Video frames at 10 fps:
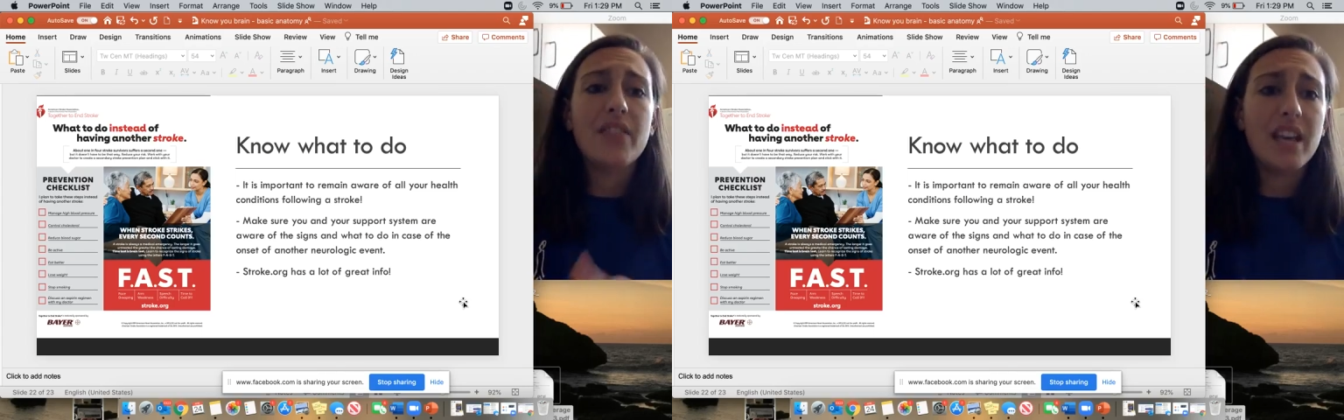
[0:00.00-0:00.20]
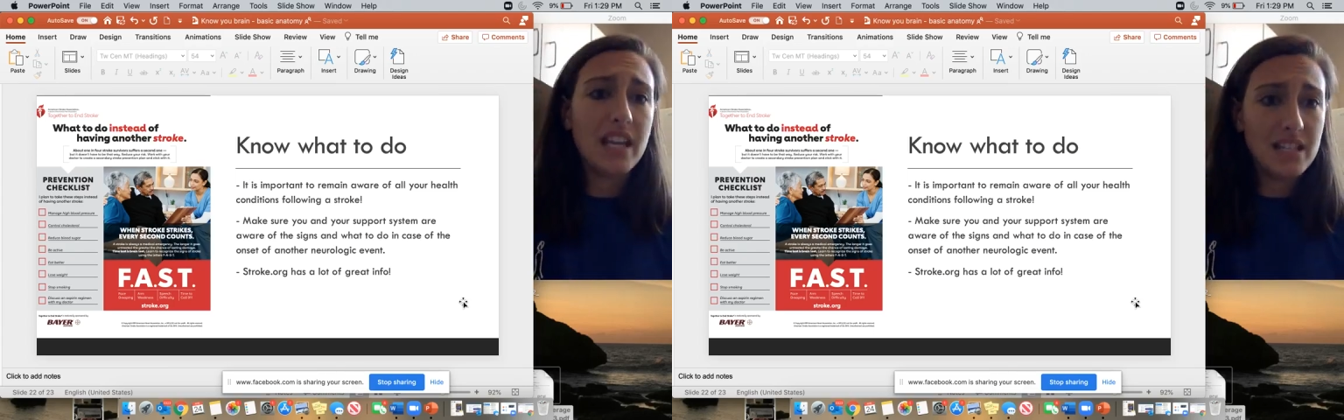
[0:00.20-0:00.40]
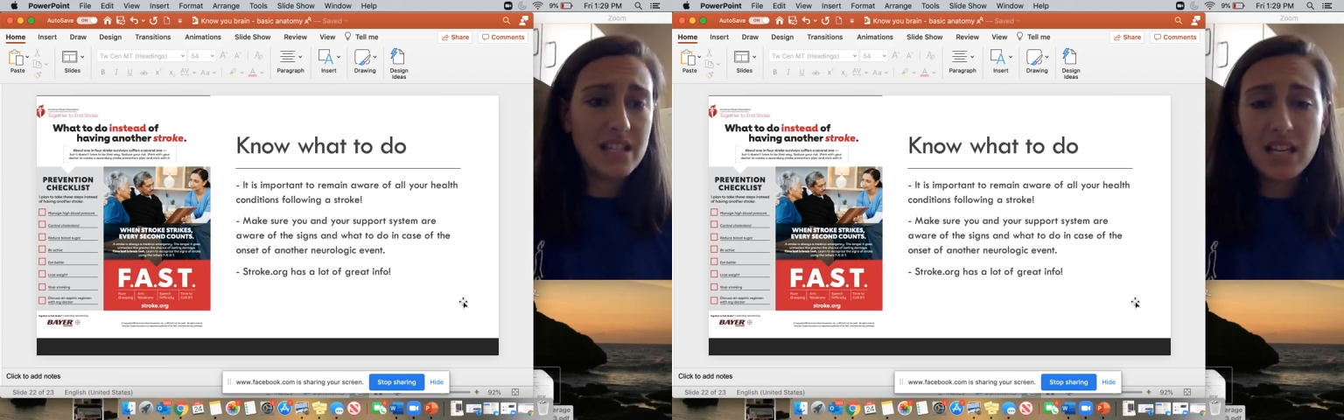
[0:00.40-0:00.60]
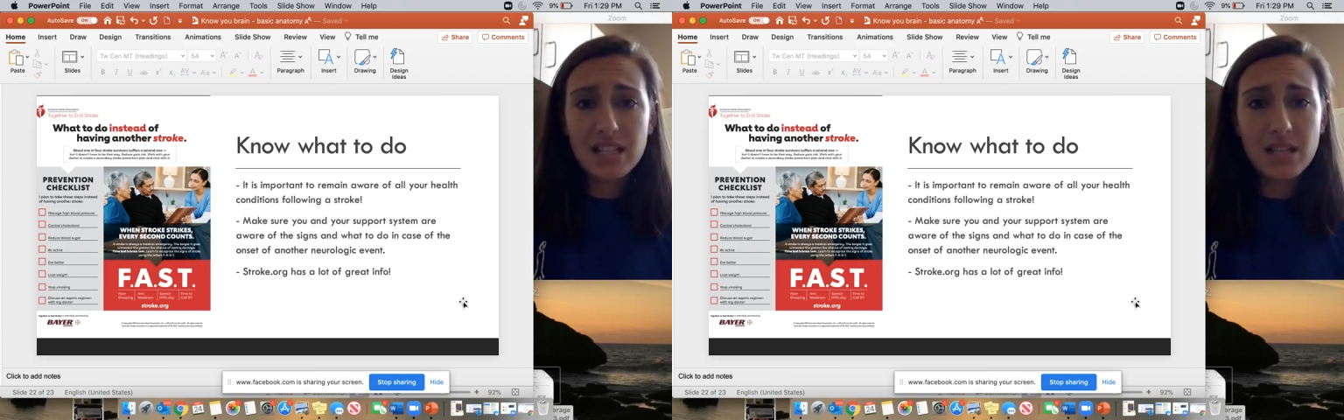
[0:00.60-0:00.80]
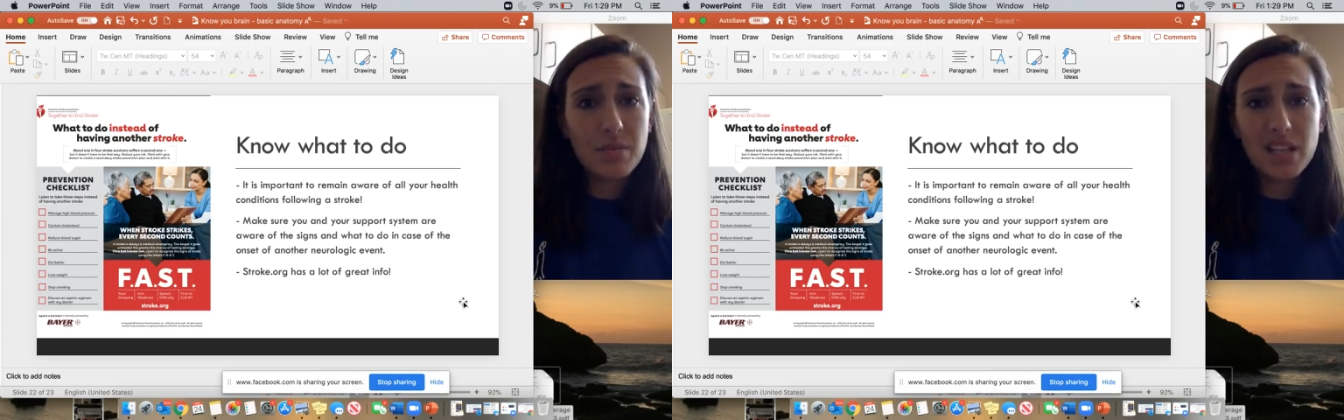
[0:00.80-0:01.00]
it is
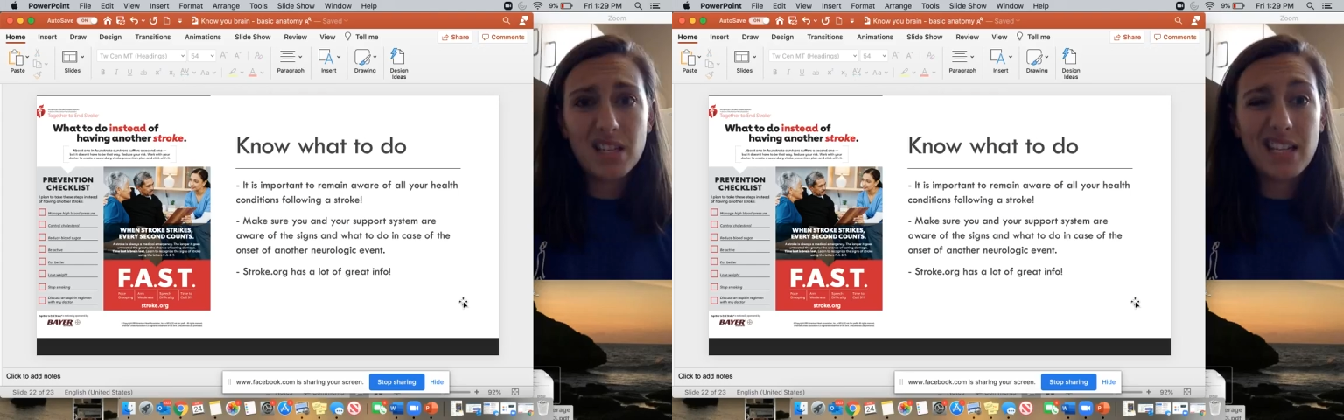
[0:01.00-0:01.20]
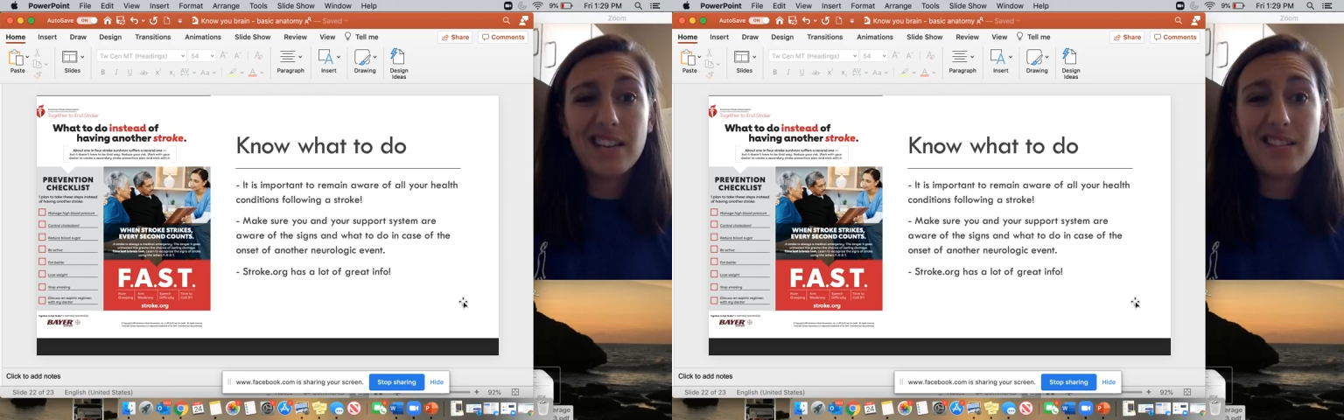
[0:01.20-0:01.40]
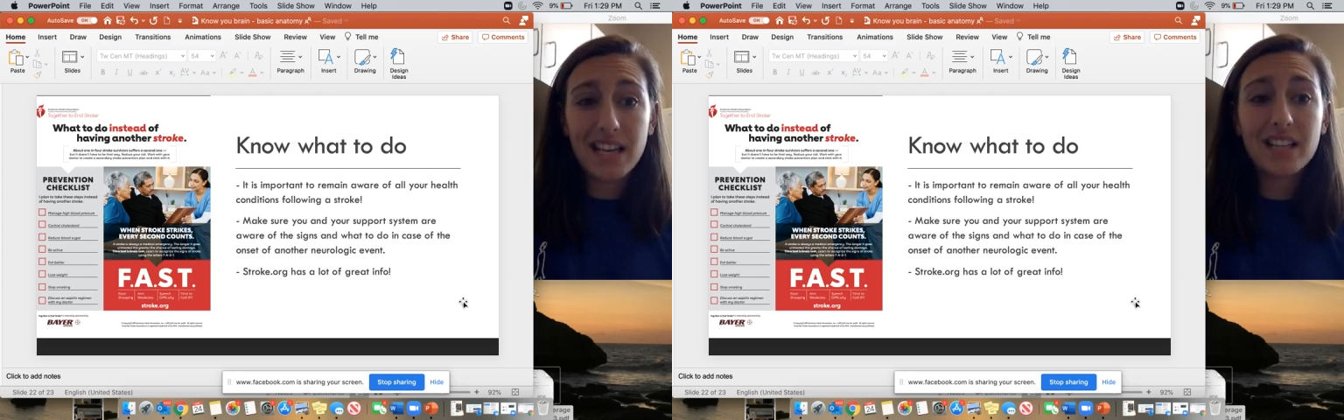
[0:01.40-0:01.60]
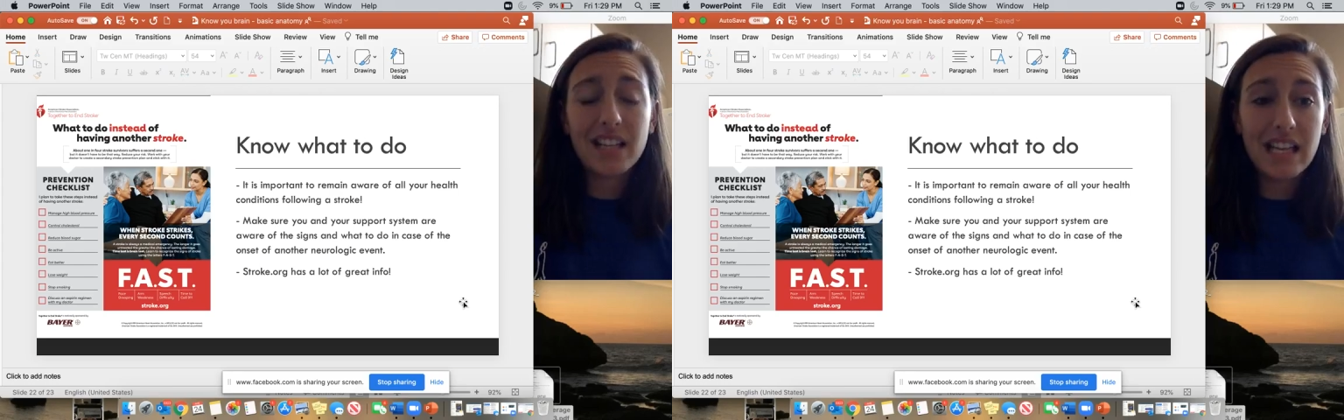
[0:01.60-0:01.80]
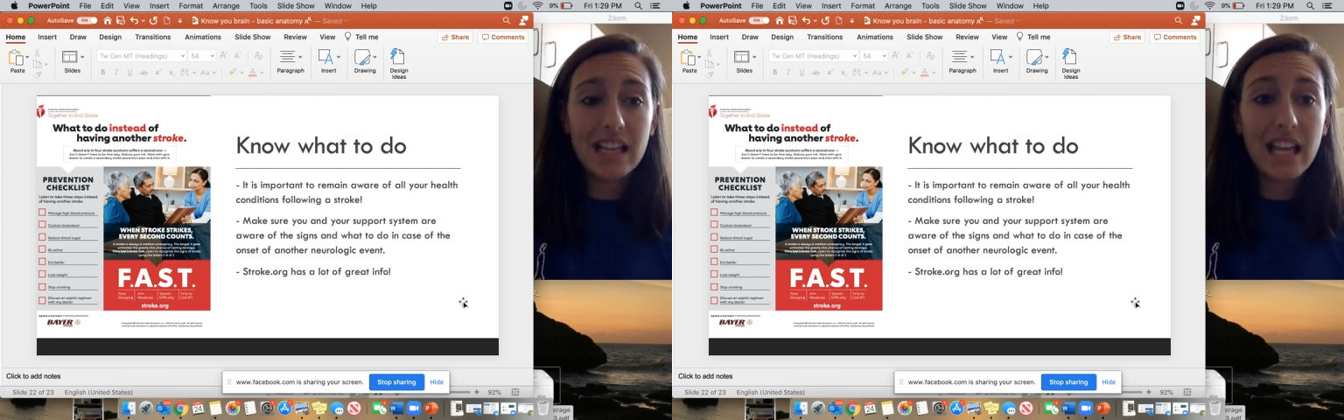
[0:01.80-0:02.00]
not something to take
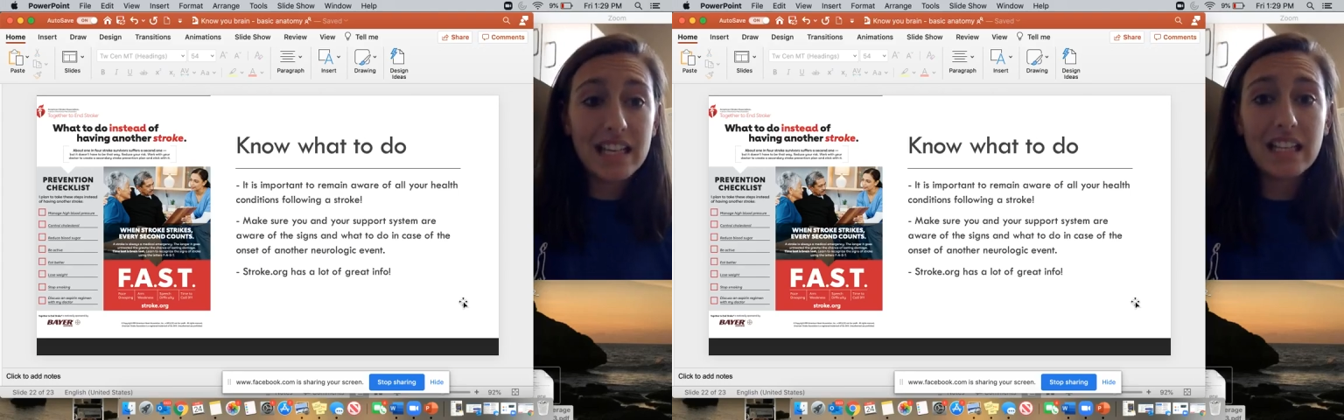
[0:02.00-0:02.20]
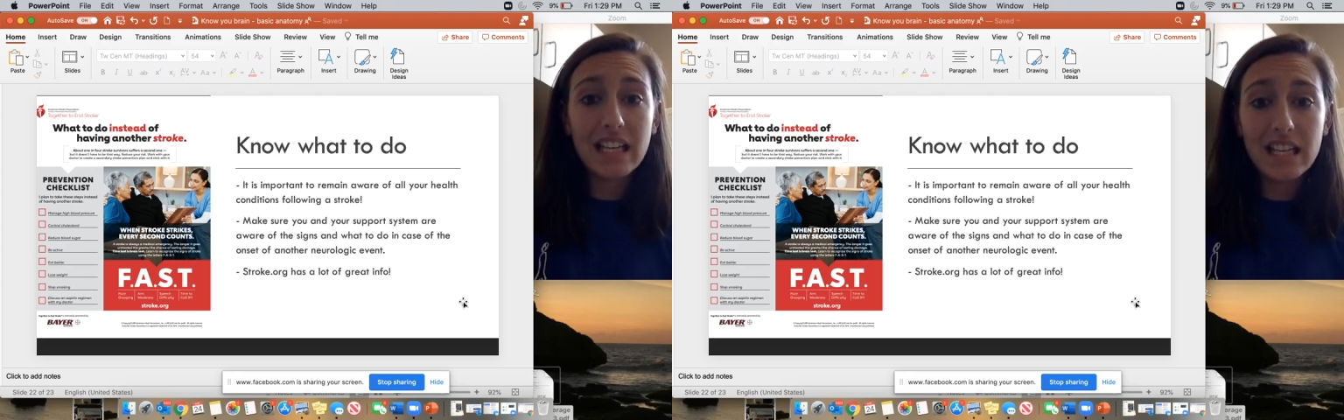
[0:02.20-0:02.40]
lightly,